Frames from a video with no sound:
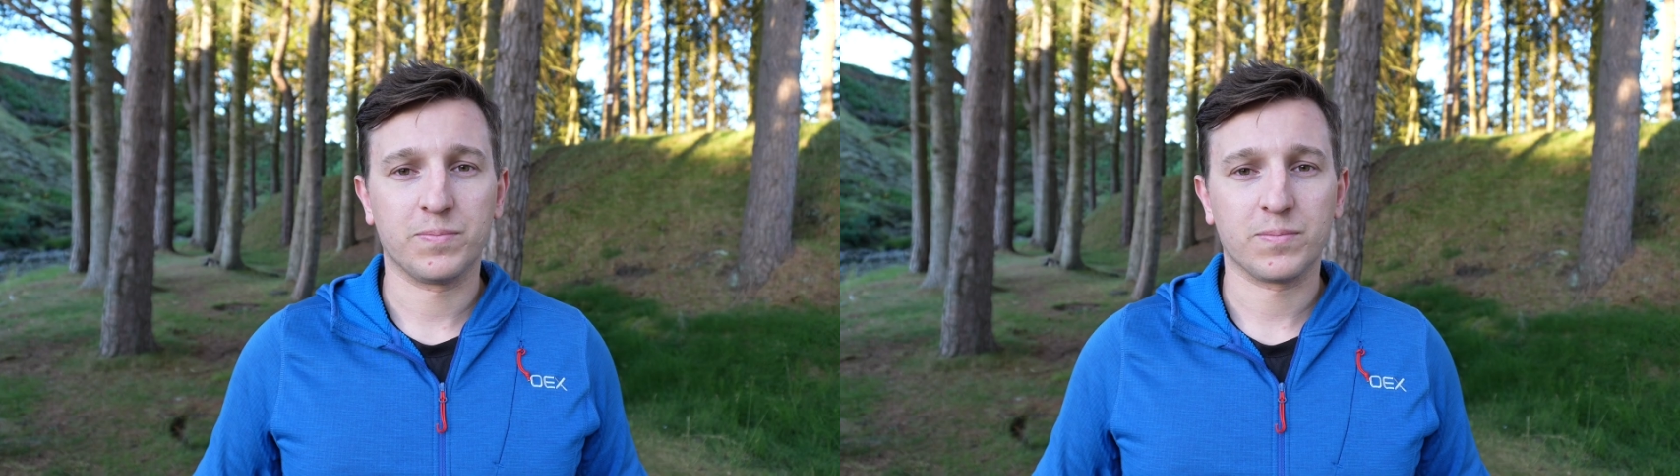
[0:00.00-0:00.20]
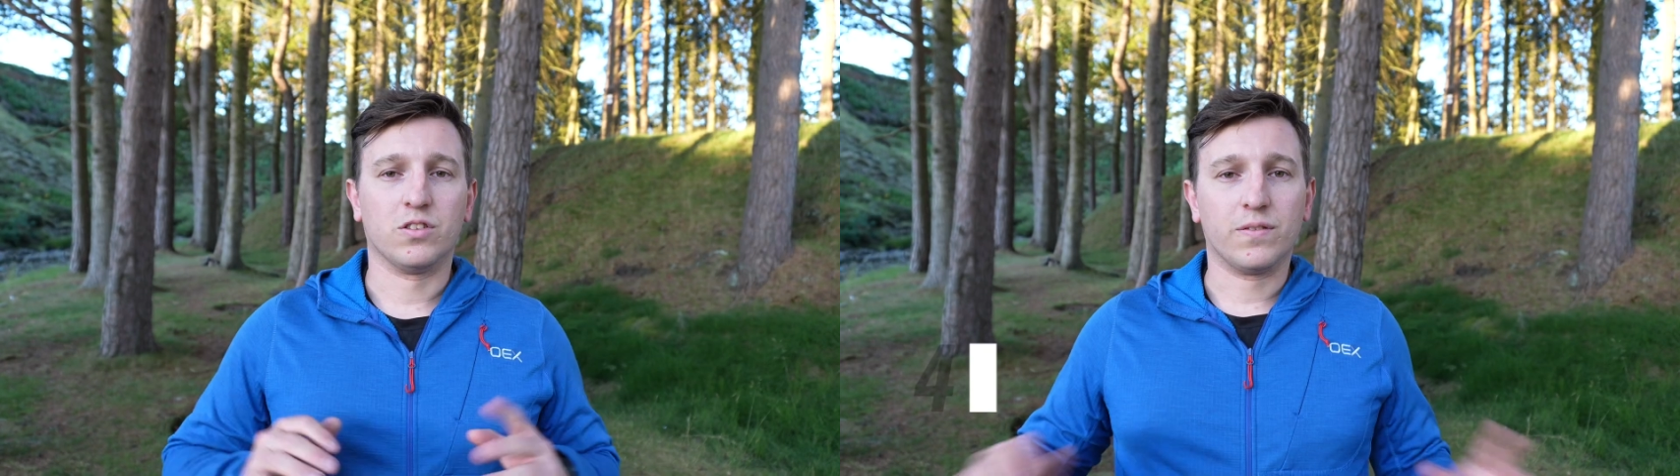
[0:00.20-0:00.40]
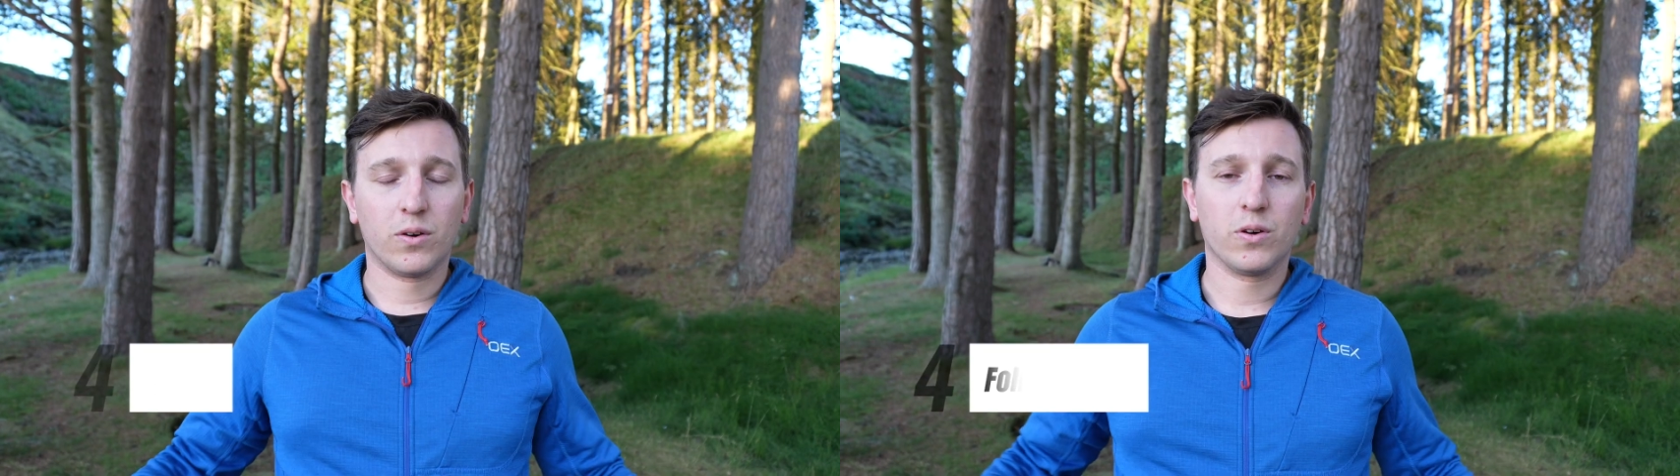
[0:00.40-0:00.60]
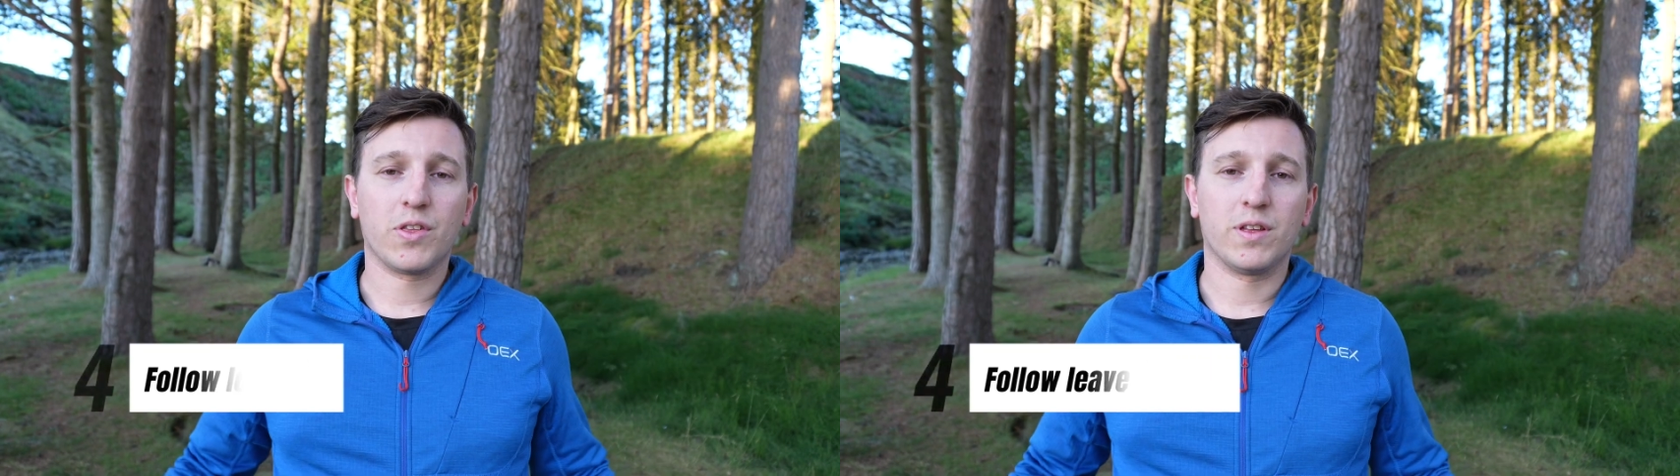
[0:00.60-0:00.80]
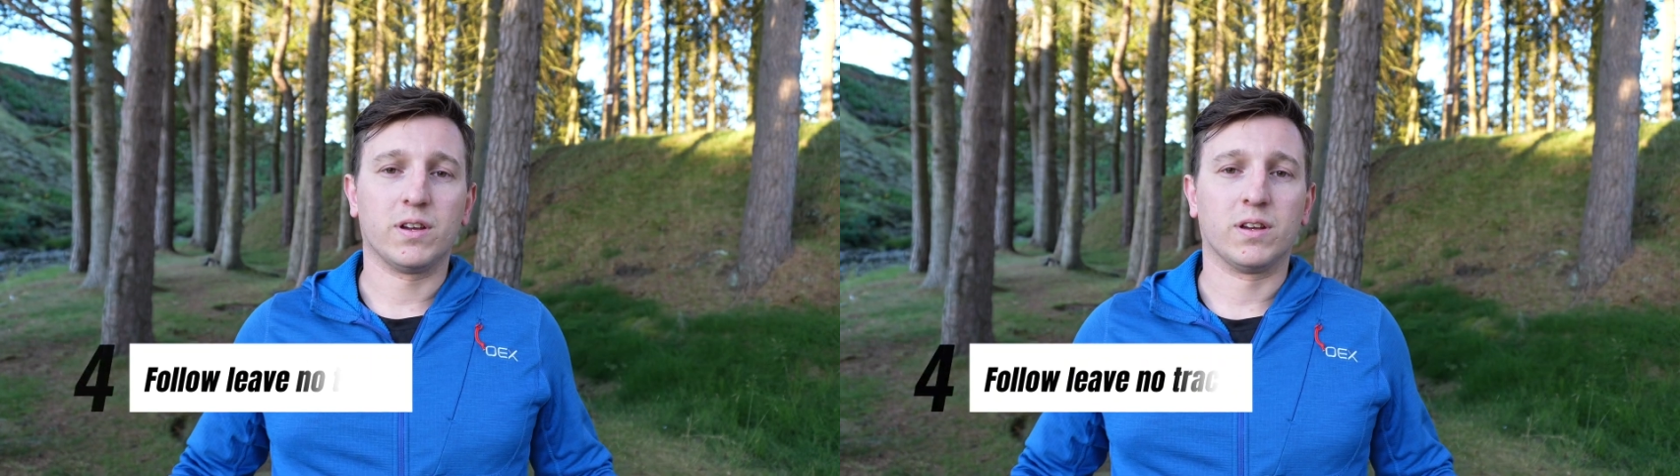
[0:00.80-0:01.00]
So the fourth
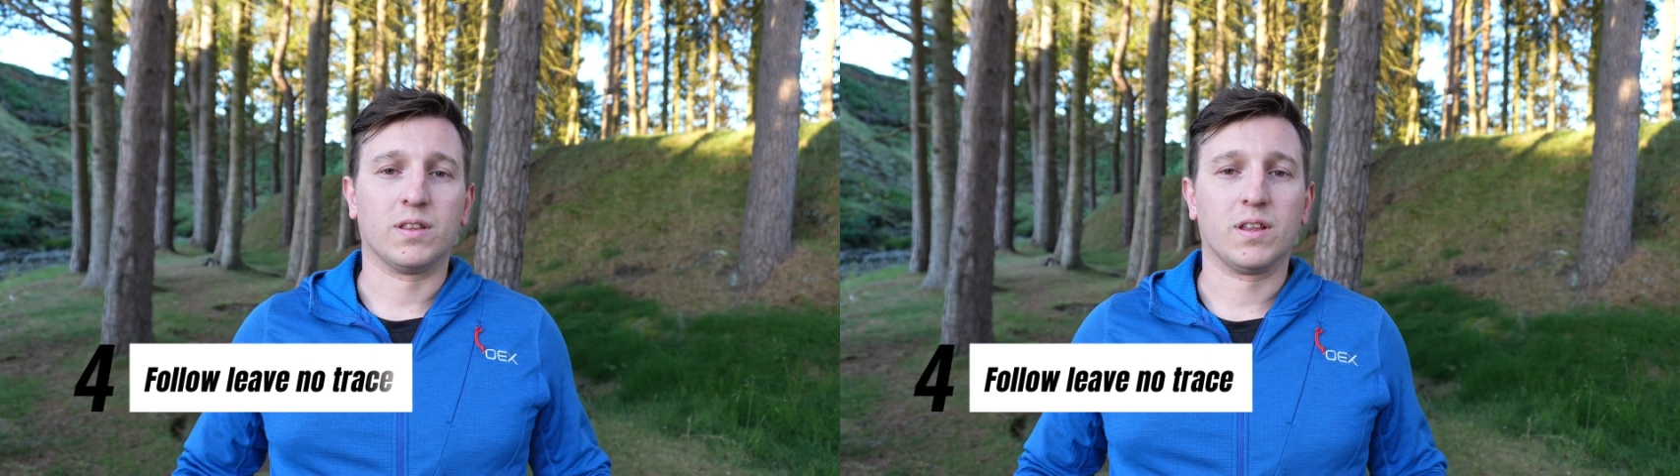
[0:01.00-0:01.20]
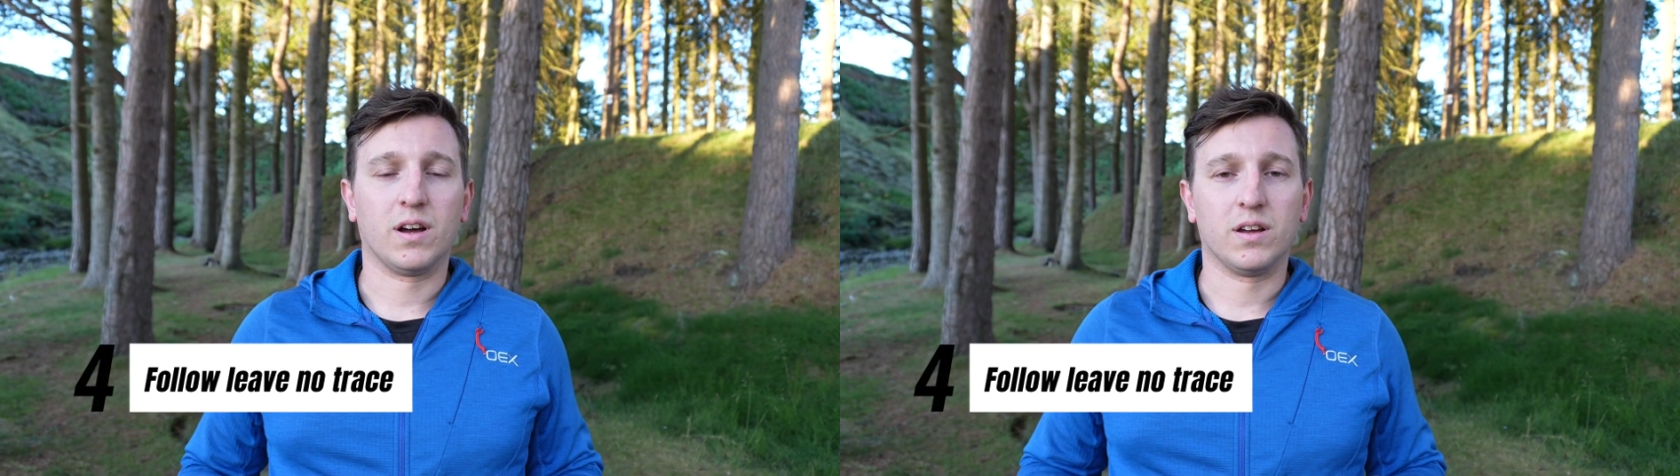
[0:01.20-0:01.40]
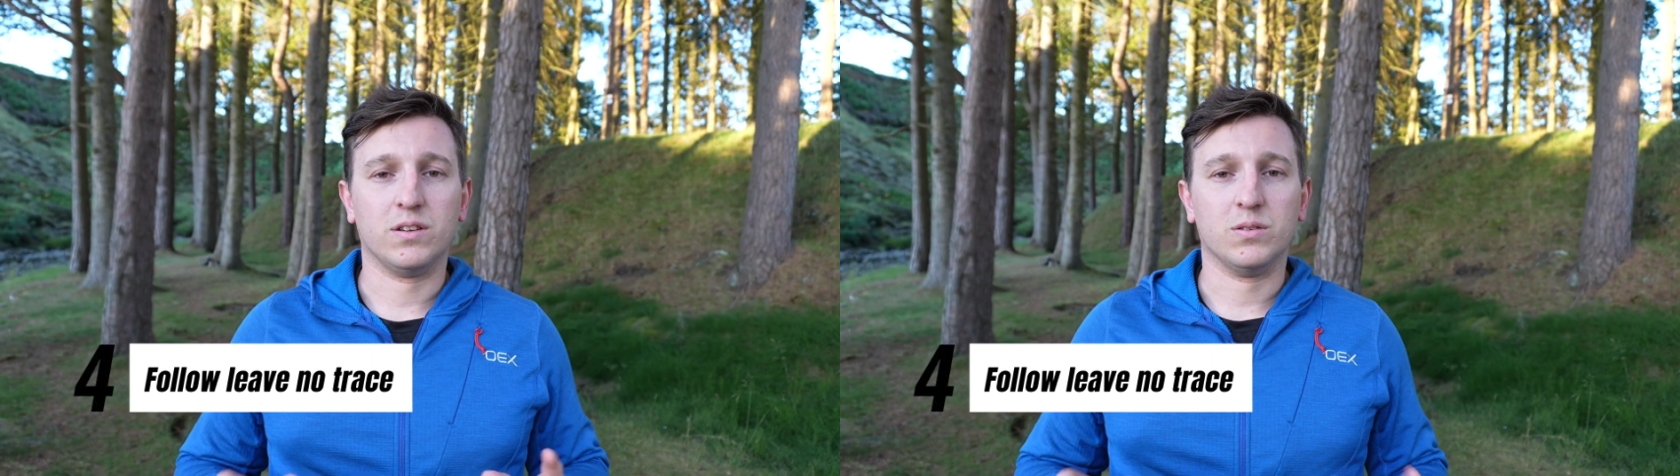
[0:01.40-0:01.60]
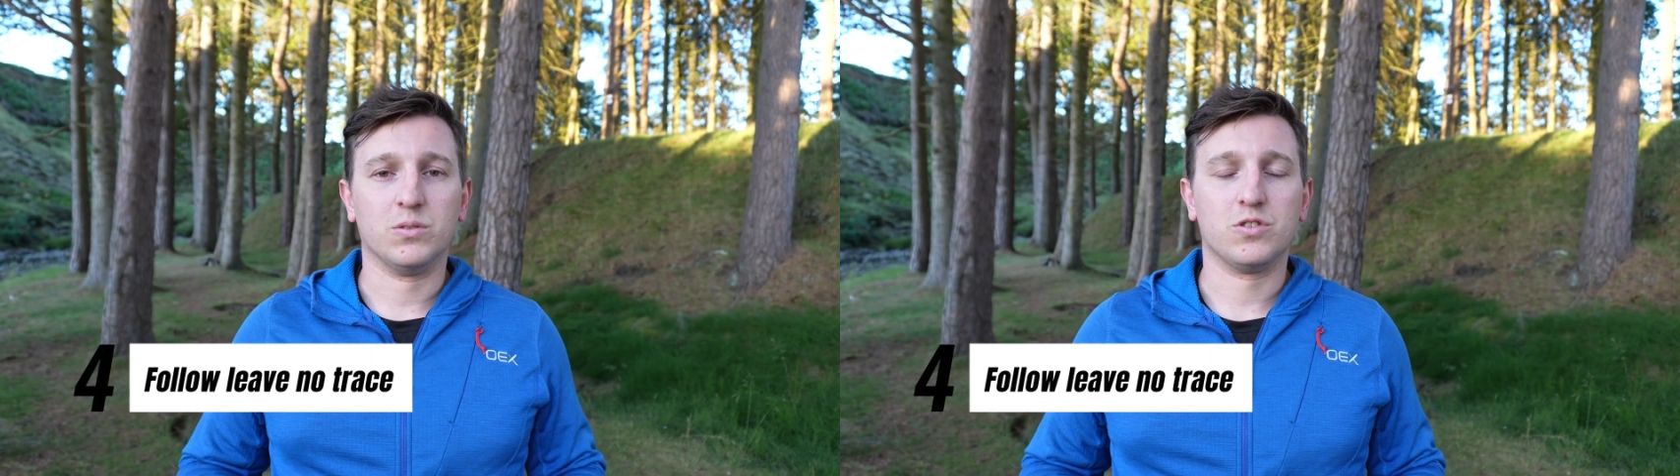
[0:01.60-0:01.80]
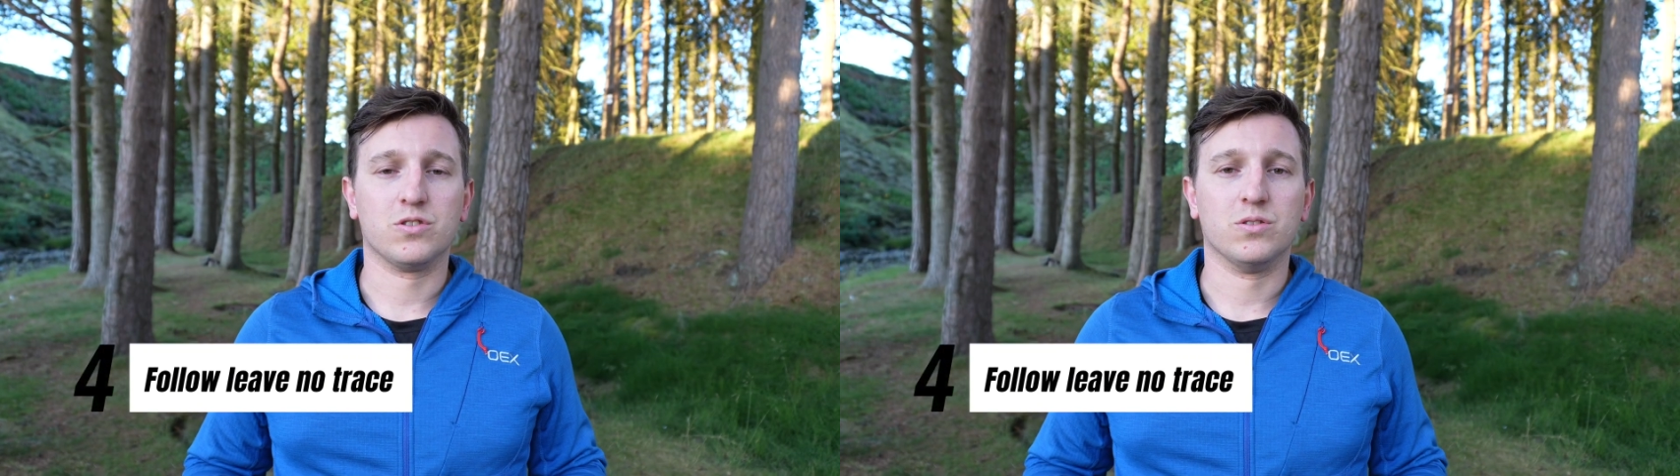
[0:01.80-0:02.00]
thing that
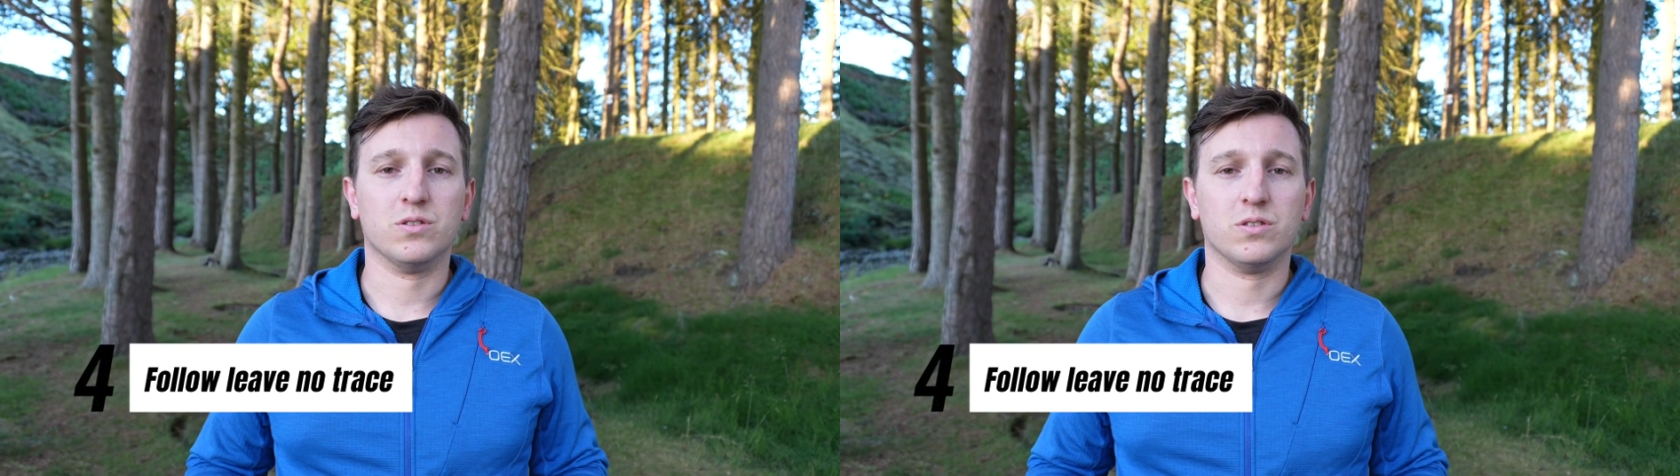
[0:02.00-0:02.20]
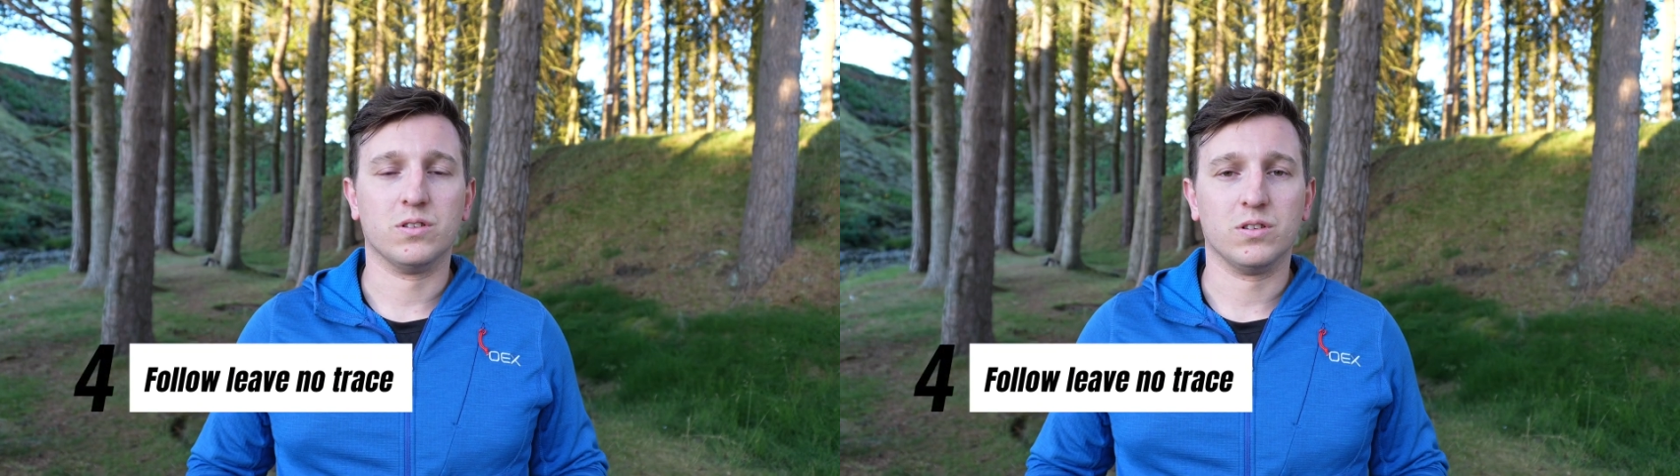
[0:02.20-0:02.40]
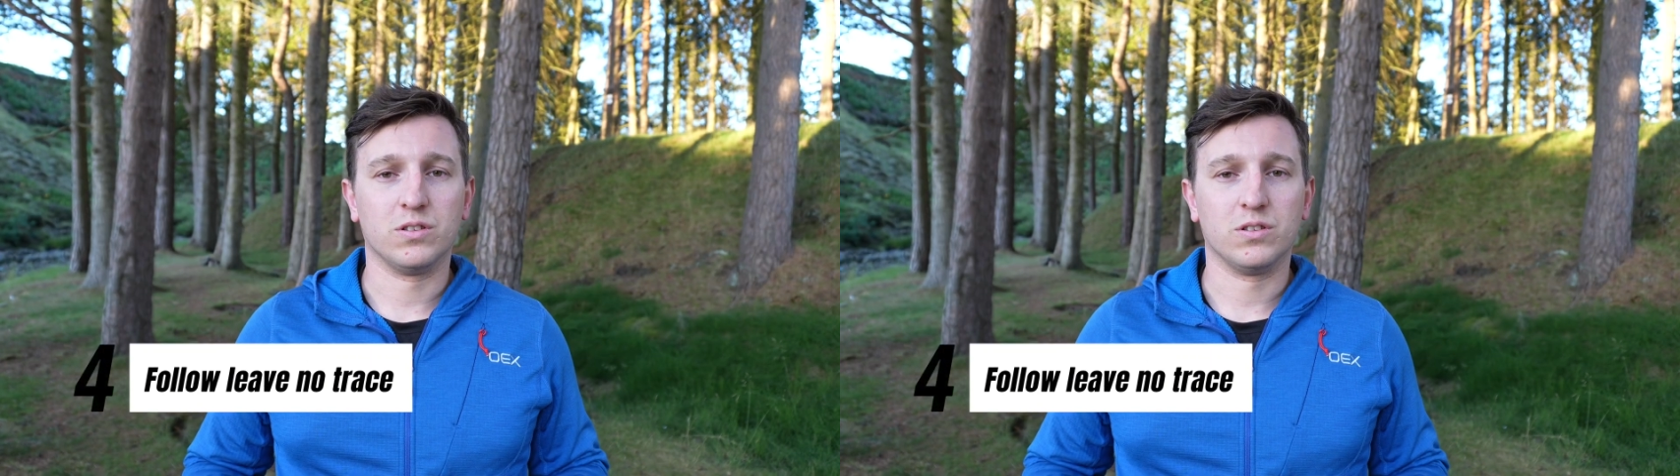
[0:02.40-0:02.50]
you should